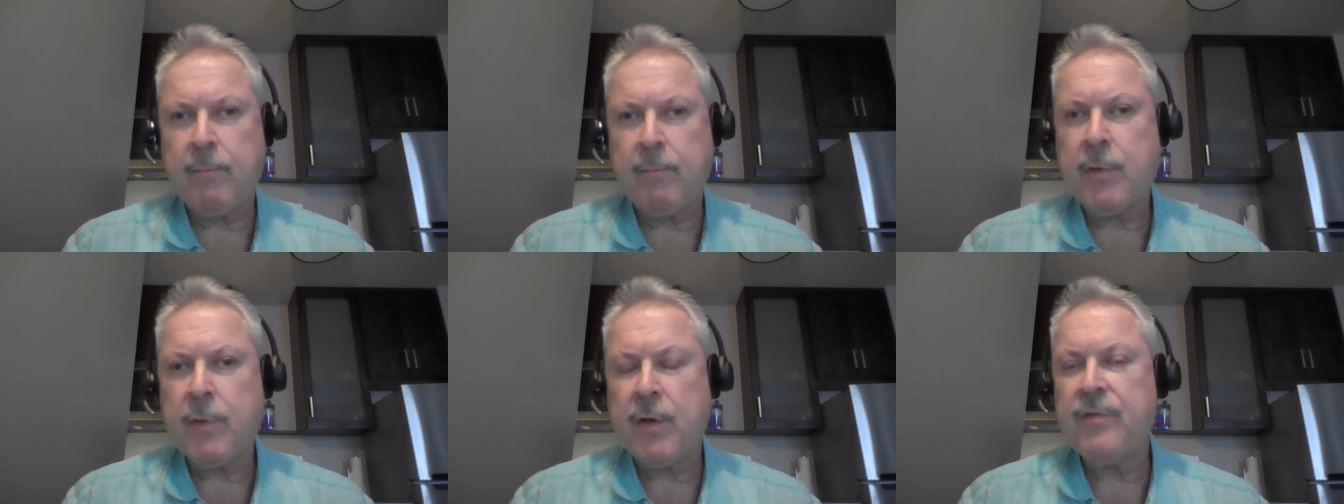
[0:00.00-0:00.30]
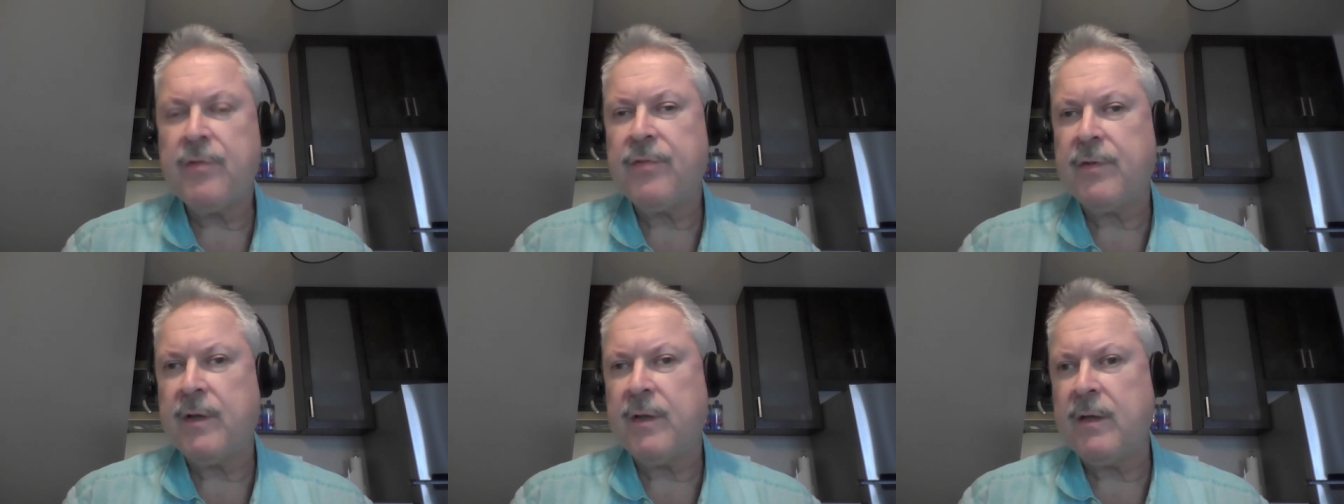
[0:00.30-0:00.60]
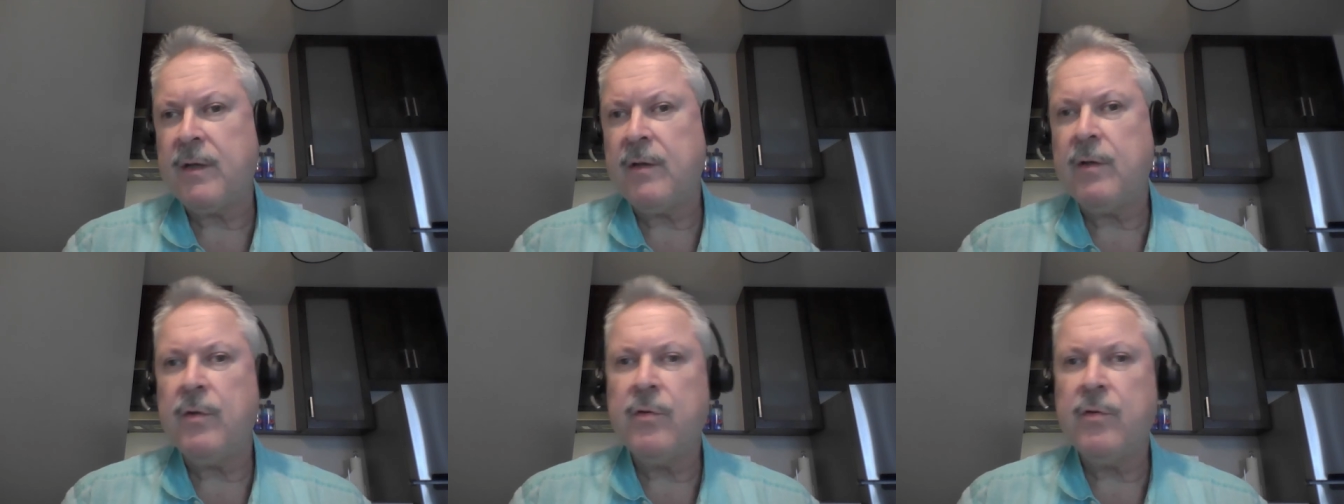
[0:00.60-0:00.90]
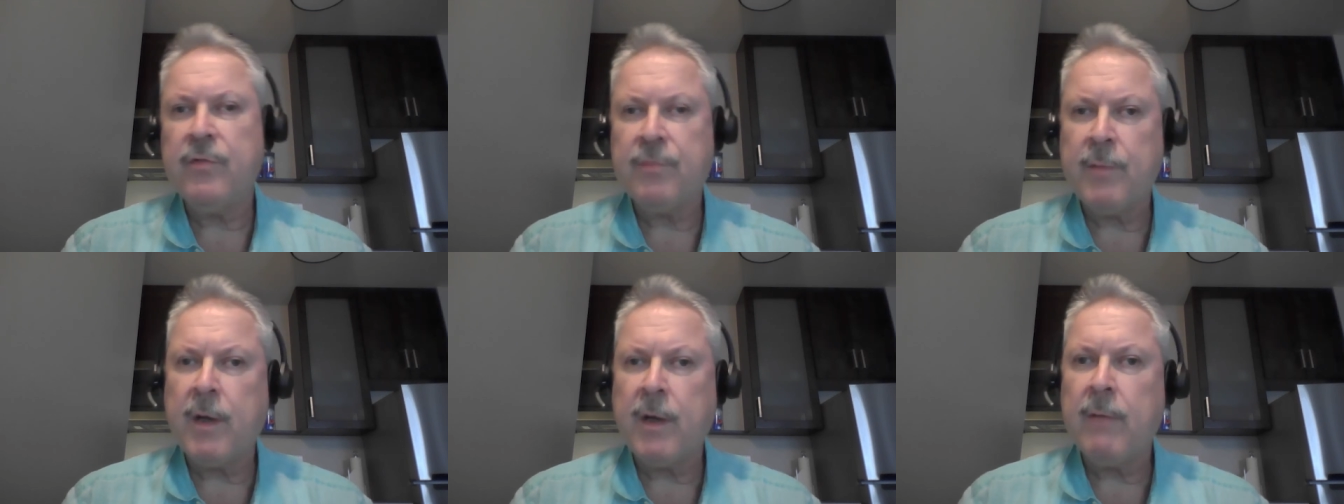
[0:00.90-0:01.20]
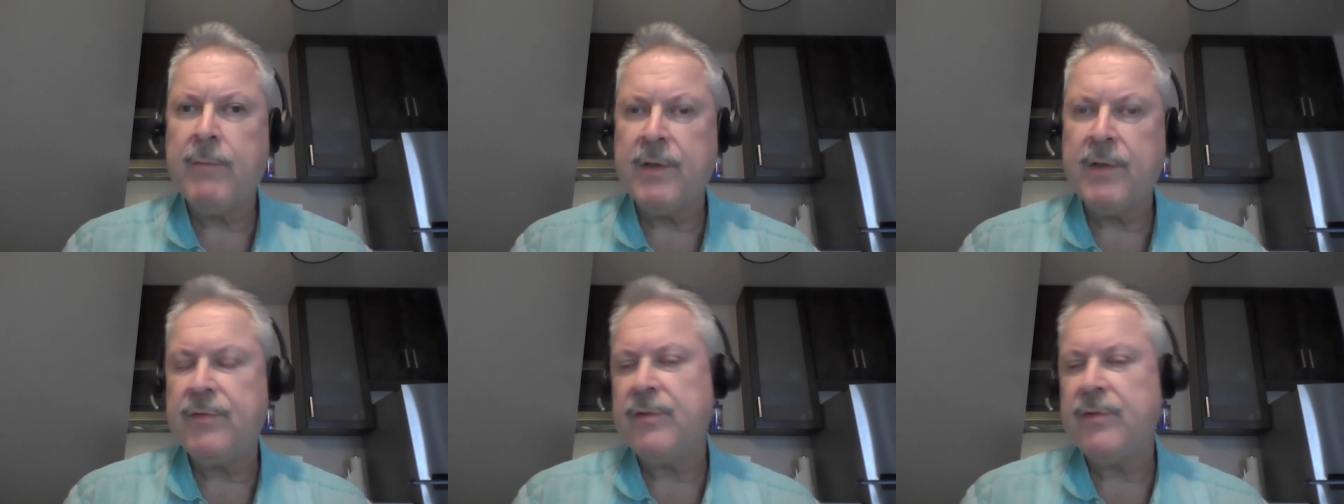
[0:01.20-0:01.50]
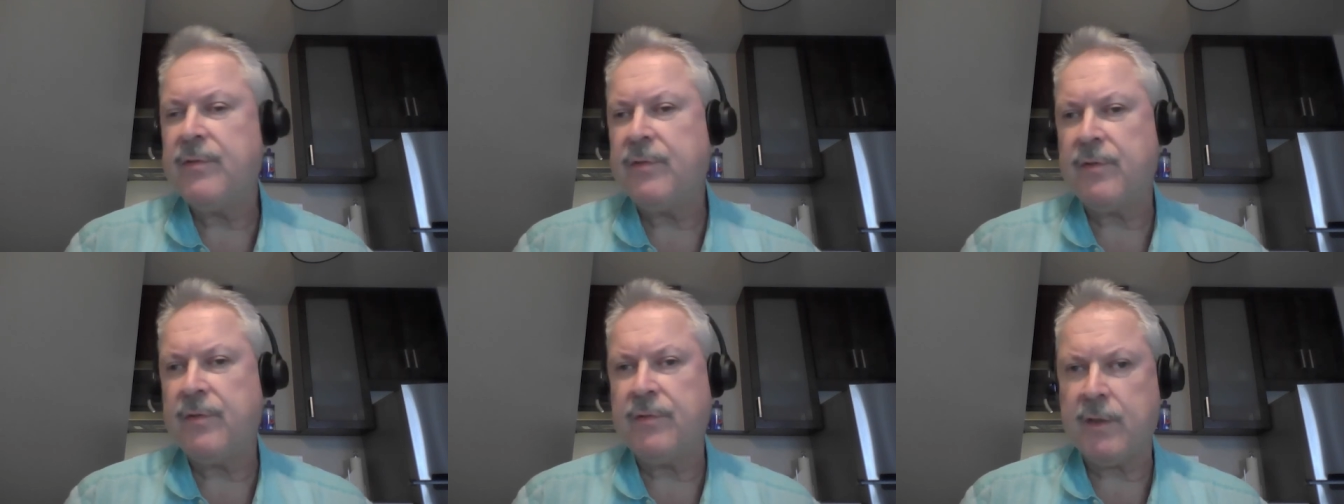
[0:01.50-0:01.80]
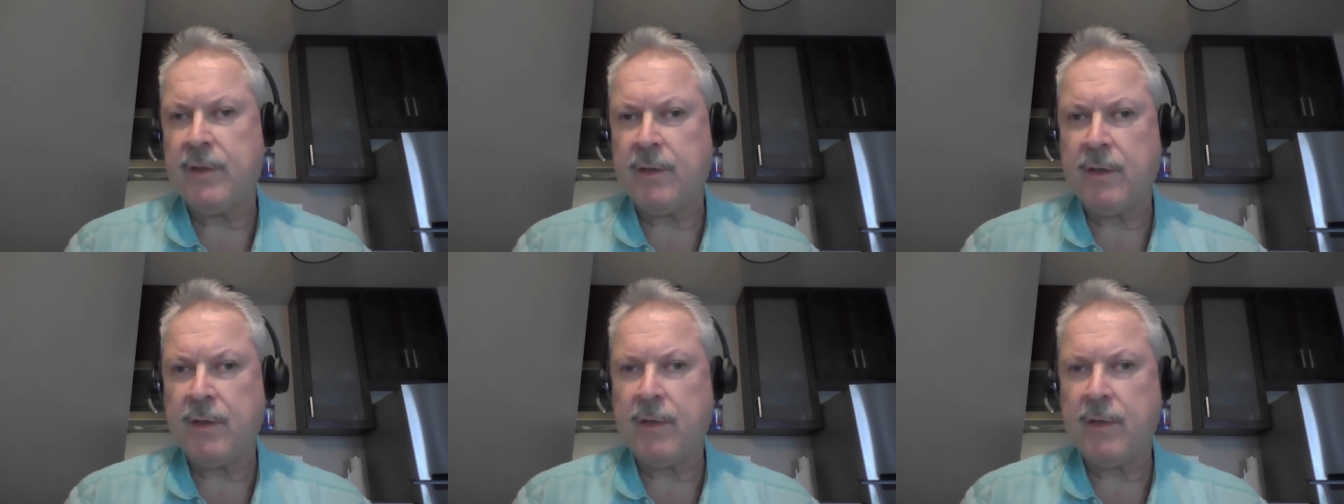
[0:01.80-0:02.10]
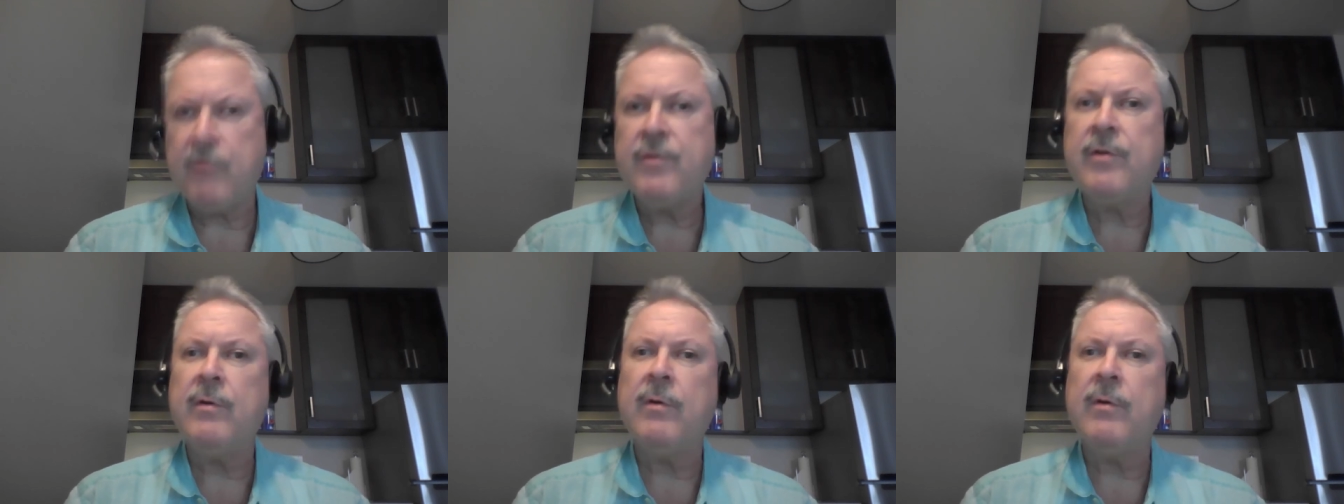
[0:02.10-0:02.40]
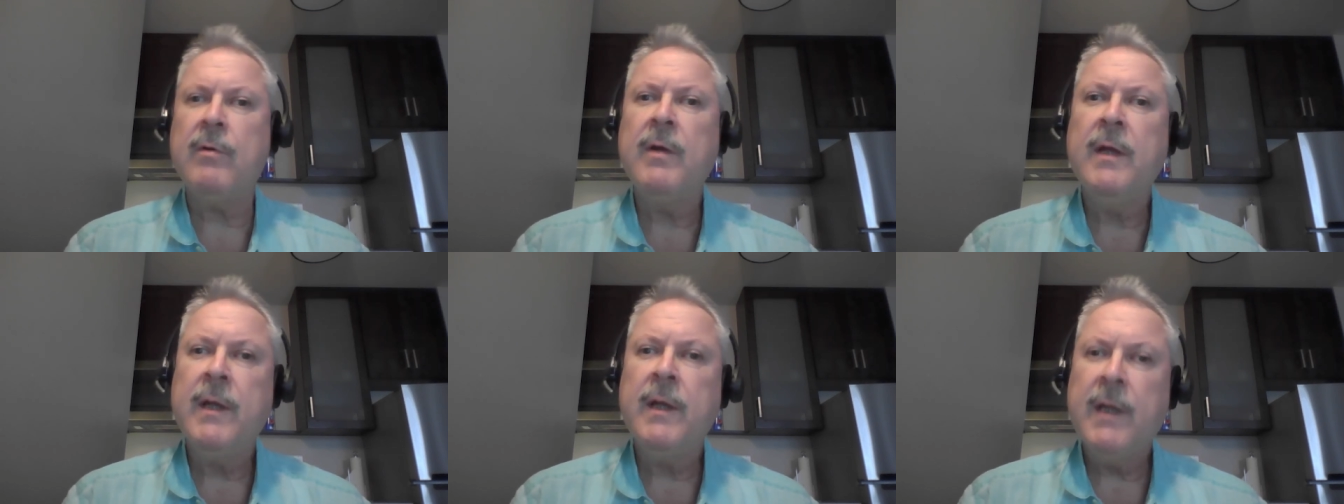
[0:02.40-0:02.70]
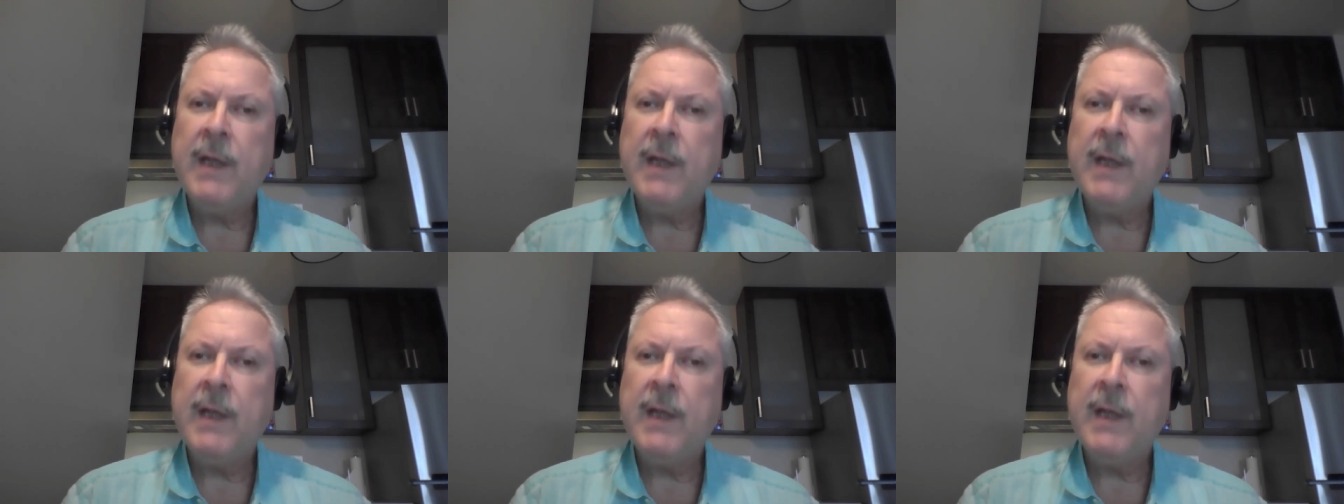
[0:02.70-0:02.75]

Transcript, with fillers: person who small businesses can go to